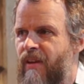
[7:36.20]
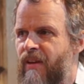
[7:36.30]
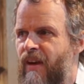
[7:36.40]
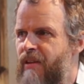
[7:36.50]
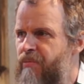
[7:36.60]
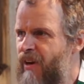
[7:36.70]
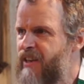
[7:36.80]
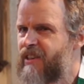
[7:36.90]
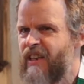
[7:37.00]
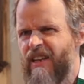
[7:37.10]
I think
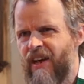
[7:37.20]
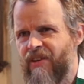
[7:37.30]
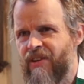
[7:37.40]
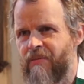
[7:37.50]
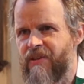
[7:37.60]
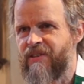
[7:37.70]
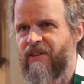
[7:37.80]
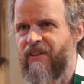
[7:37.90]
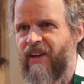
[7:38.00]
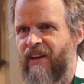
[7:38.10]
practically none of them are still
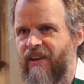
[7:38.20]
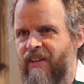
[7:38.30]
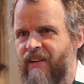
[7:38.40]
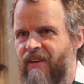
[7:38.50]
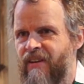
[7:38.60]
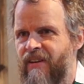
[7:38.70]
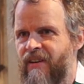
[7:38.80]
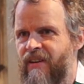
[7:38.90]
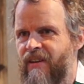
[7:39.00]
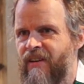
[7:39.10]
there,
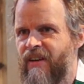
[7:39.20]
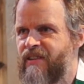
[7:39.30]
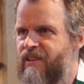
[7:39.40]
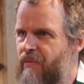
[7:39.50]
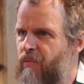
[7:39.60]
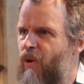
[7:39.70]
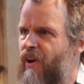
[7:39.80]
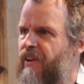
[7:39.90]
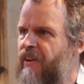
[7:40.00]
except one.